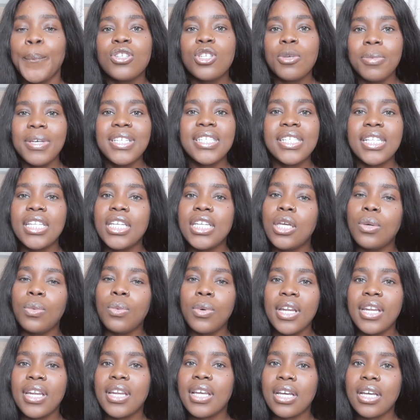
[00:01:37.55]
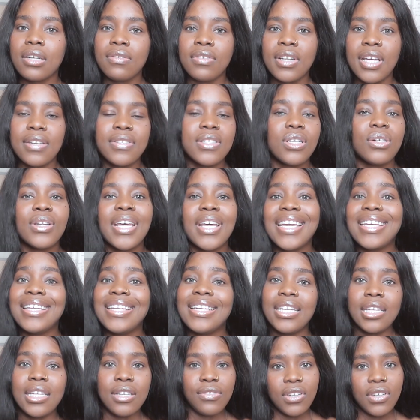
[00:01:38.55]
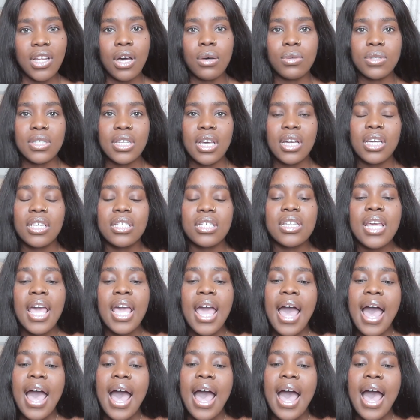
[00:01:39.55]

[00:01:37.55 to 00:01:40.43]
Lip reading: So basically he wanted the kind of lifestyle that he lived outside,